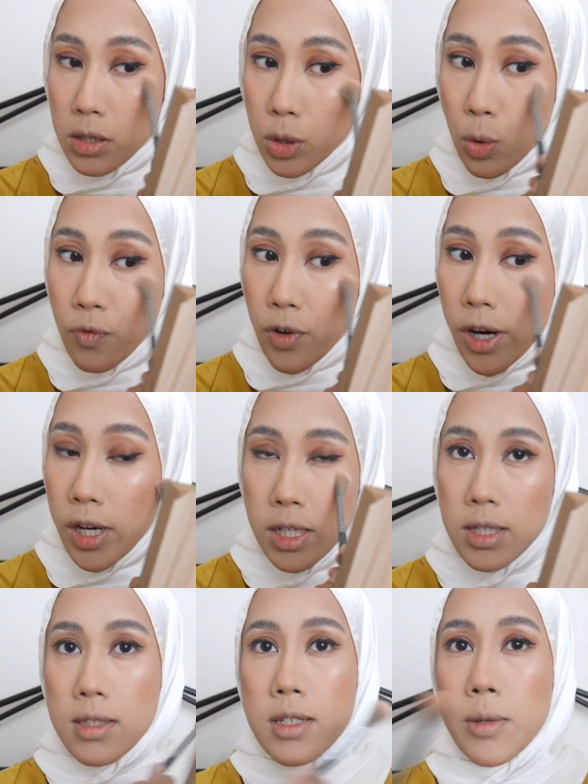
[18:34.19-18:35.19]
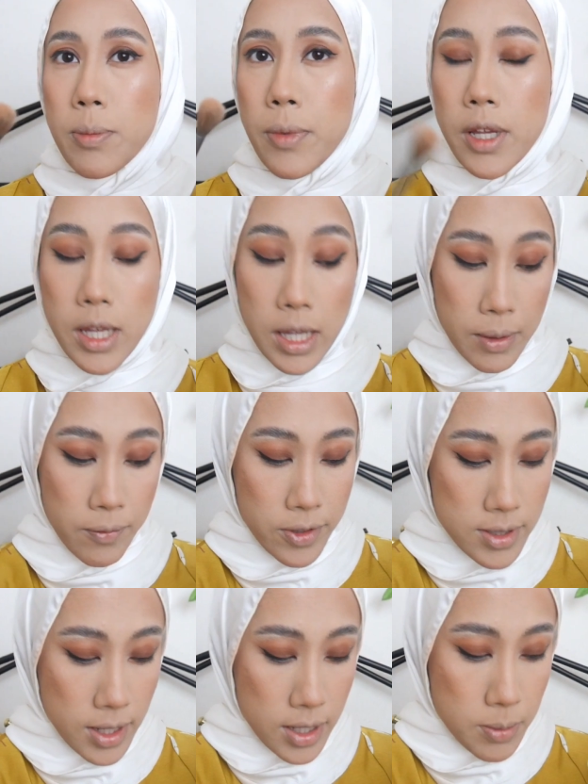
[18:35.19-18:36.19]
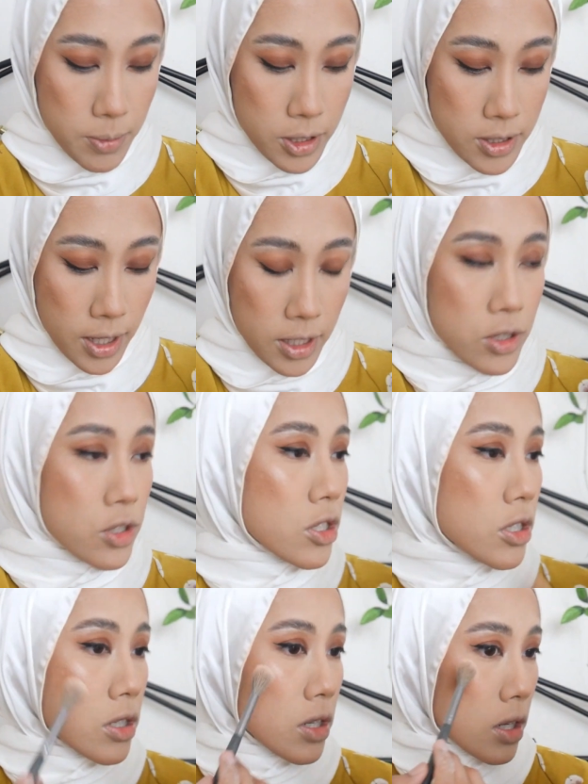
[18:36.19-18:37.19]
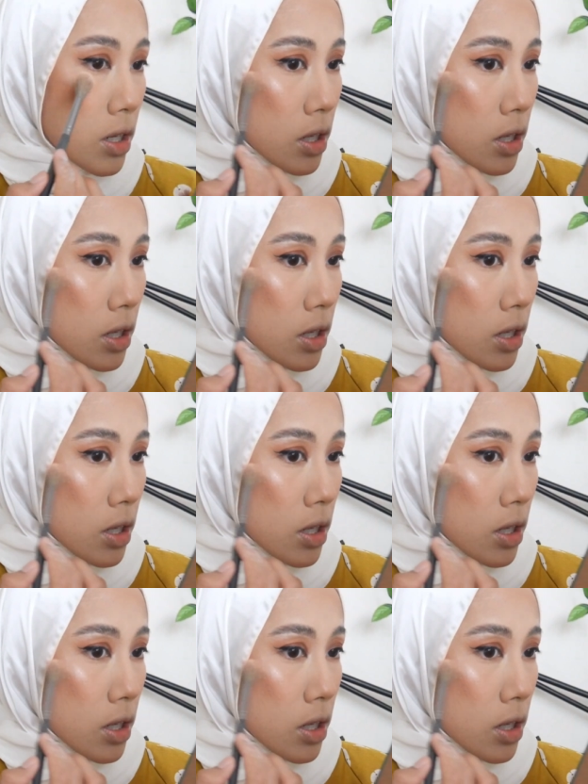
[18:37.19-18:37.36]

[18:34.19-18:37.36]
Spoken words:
So far it doesn't emphasize my texture.